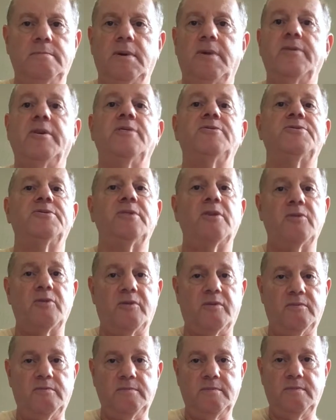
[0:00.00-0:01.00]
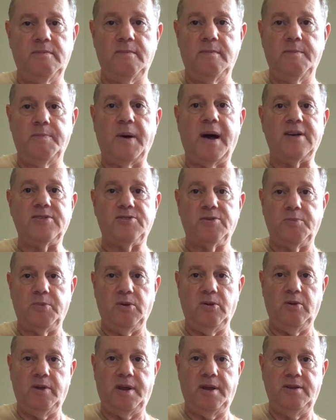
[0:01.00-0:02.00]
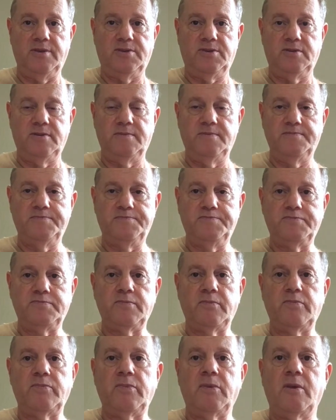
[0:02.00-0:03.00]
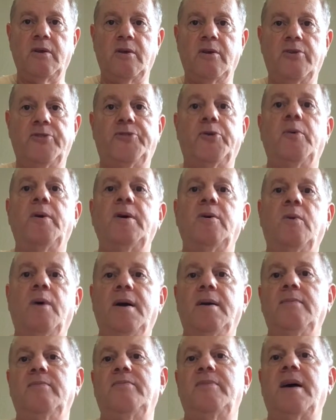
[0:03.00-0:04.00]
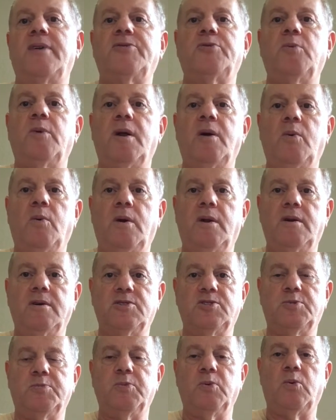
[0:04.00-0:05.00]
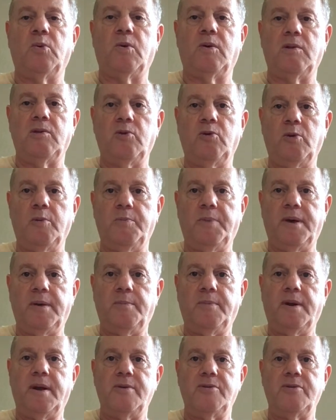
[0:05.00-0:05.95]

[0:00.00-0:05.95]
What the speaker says: a dozen other possibilities. So anyway, that's why I want to explore a little bit, but